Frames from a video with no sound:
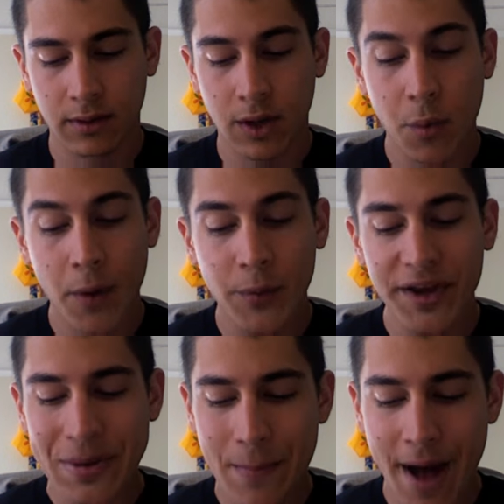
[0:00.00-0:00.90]
When we
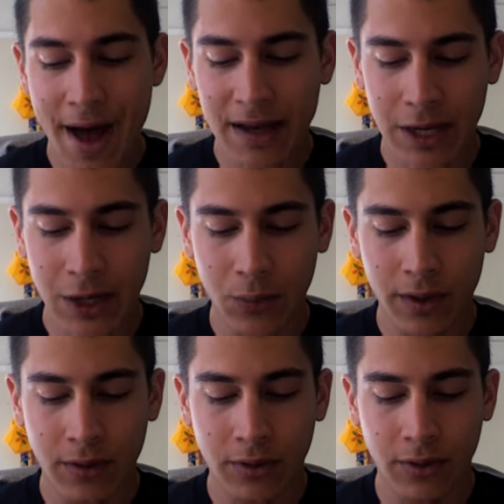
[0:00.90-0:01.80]
combine
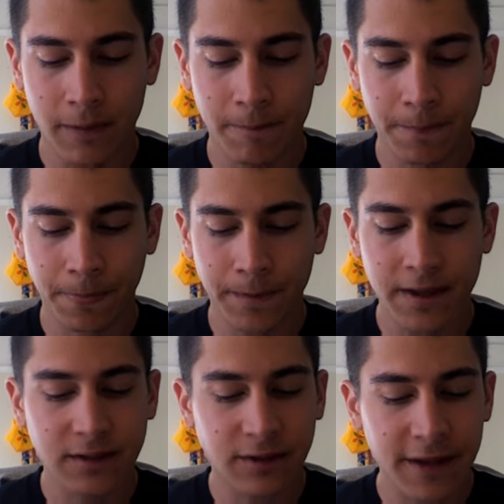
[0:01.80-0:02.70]
therewith,
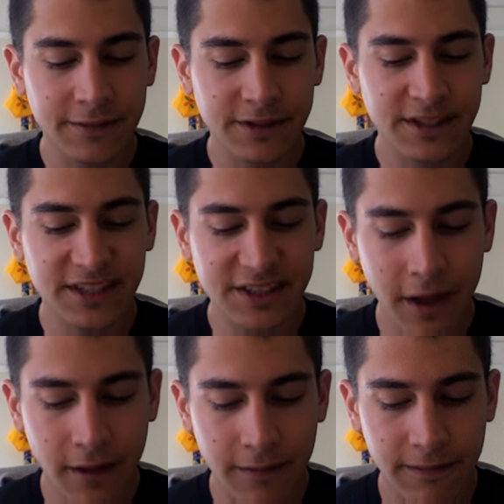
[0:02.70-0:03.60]
life's
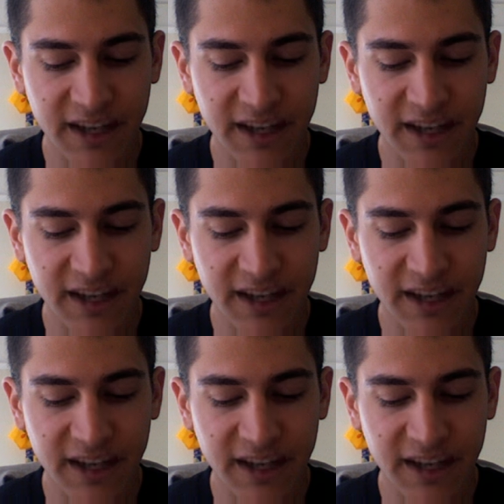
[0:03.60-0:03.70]
self